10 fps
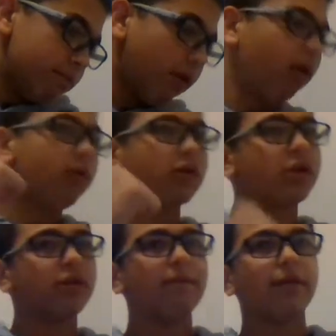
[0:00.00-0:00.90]

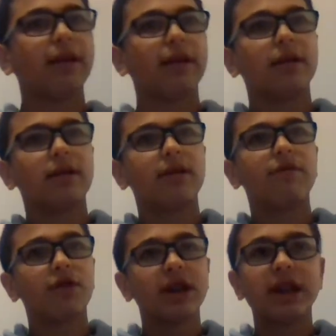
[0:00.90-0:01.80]
balls
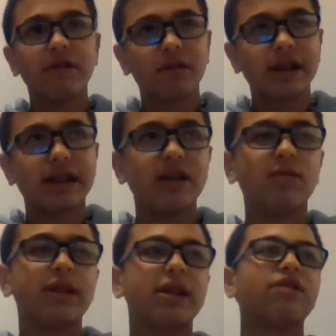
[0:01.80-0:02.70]
for different
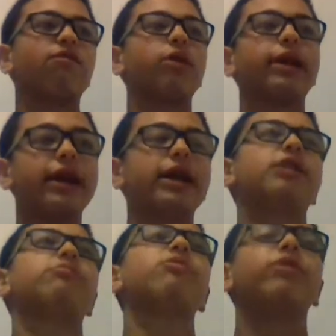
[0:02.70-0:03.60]
sequences for a
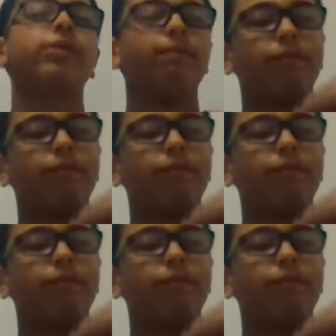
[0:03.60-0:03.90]
kids movie.